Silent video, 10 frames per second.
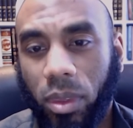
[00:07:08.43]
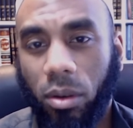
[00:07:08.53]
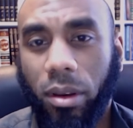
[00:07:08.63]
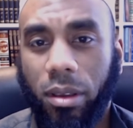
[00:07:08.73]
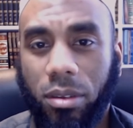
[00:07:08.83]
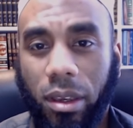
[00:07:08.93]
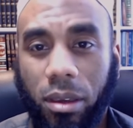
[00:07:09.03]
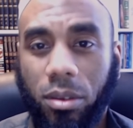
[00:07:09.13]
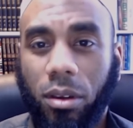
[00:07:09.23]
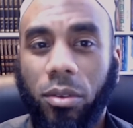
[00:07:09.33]
or an
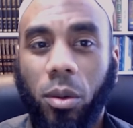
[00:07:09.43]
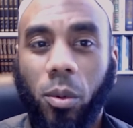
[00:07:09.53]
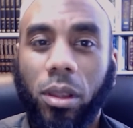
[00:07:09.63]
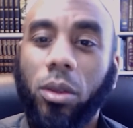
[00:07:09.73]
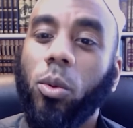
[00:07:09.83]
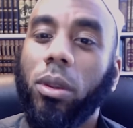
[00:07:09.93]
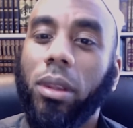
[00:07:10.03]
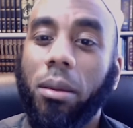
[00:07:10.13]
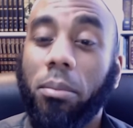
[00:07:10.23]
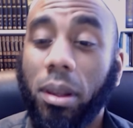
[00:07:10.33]
executor of the will who will
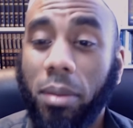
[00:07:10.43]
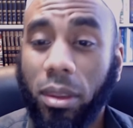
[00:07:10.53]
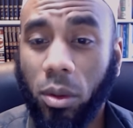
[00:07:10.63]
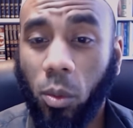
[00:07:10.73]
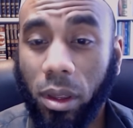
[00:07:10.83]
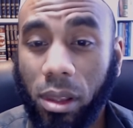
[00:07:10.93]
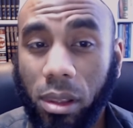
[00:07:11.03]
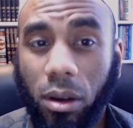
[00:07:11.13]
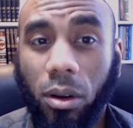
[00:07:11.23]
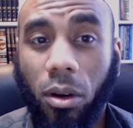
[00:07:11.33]
implement the
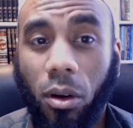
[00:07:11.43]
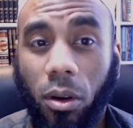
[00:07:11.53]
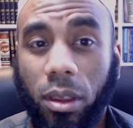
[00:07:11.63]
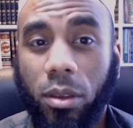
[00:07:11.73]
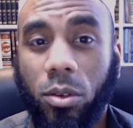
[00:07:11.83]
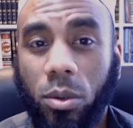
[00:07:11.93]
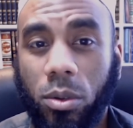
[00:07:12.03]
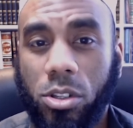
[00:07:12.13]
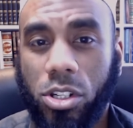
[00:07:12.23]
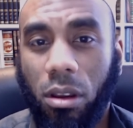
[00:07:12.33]
will according to
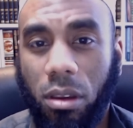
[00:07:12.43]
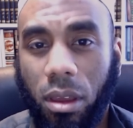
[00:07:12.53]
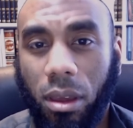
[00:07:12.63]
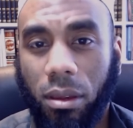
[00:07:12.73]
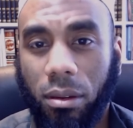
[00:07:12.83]
the Sharia.